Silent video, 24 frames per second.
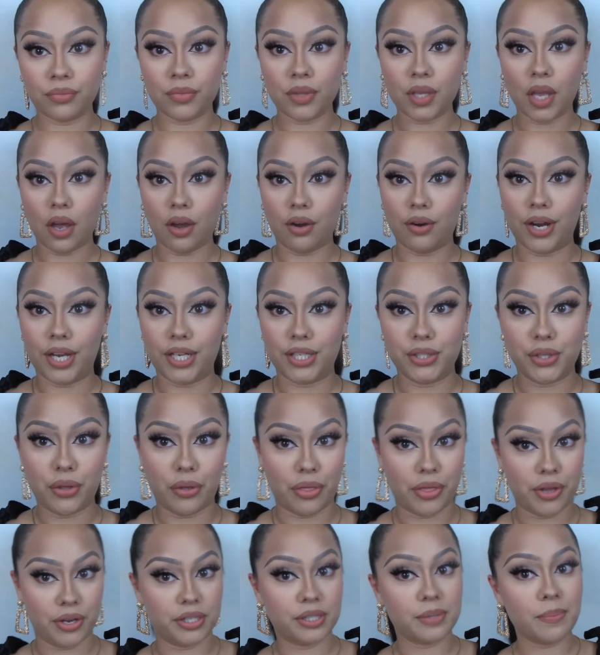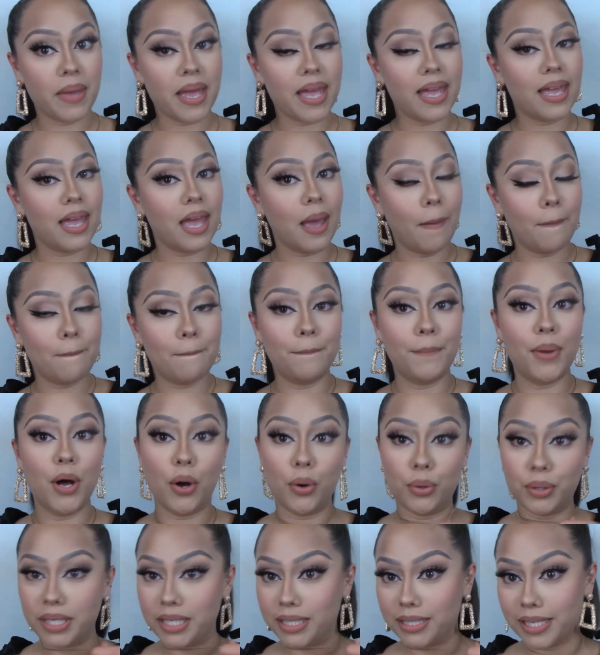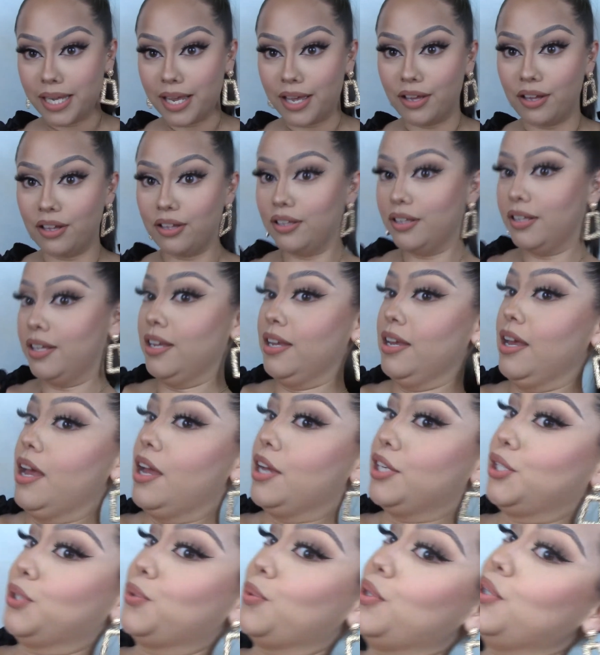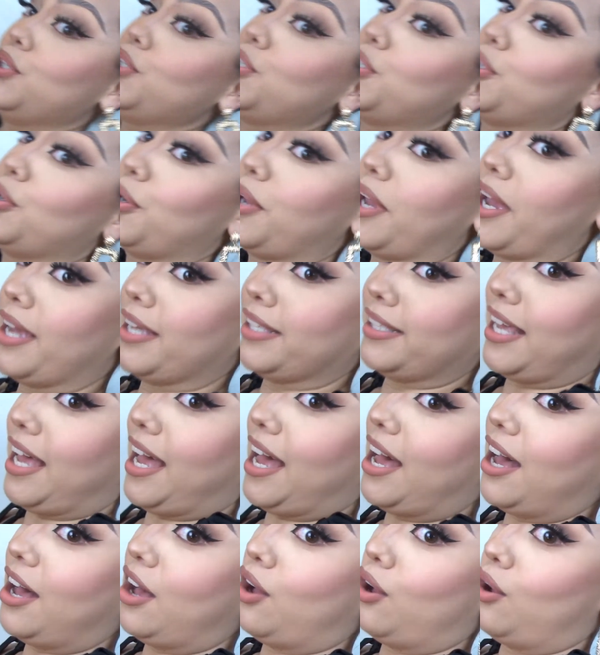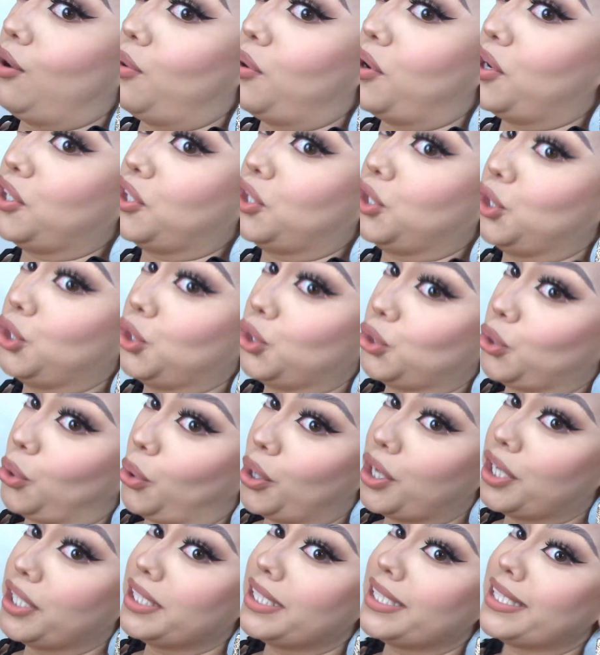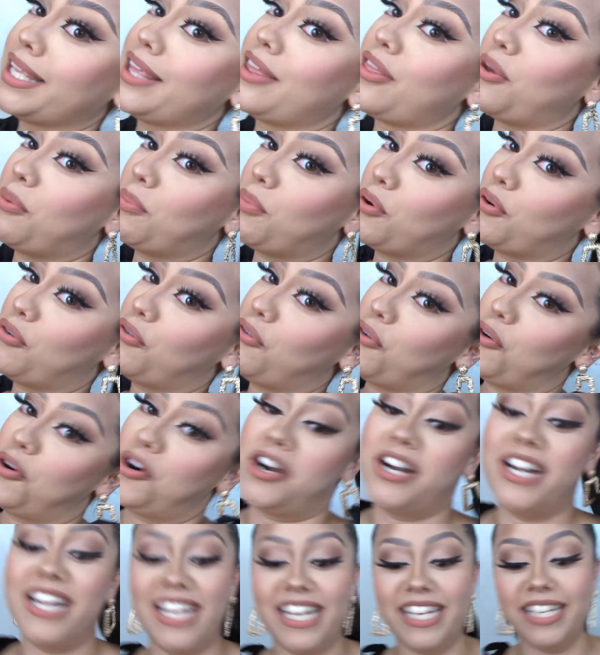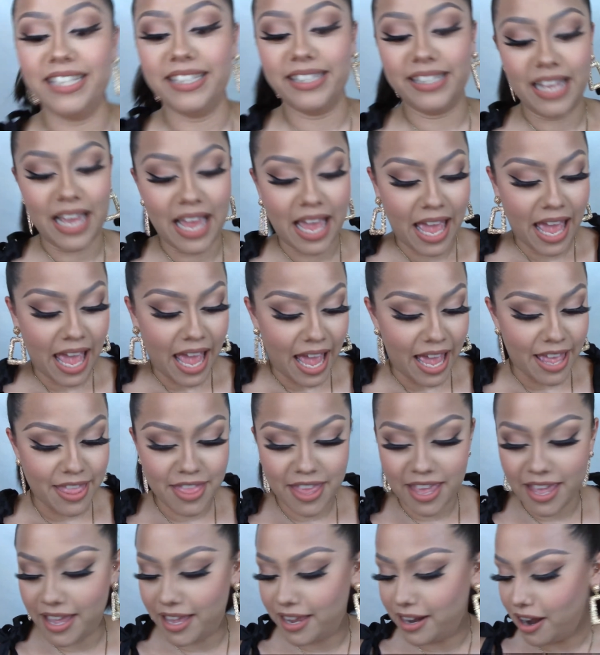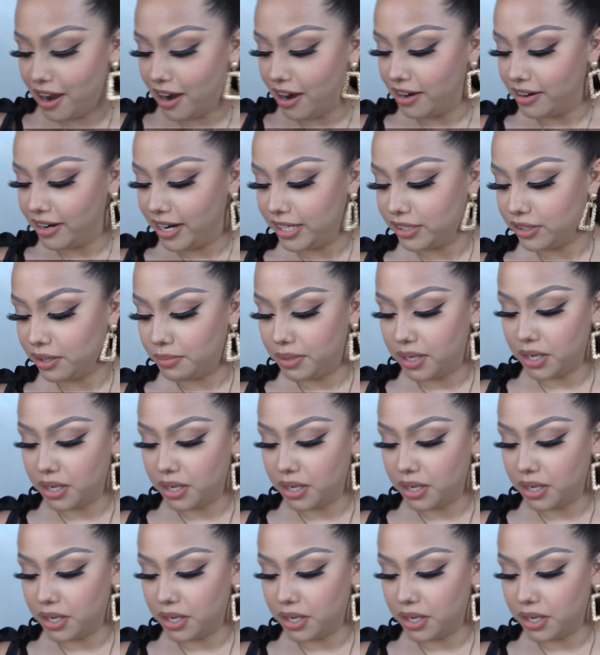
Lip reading: Alright, so there's my ponytail. I just want to show you guys how short the before is. And then, alright, so I'm going to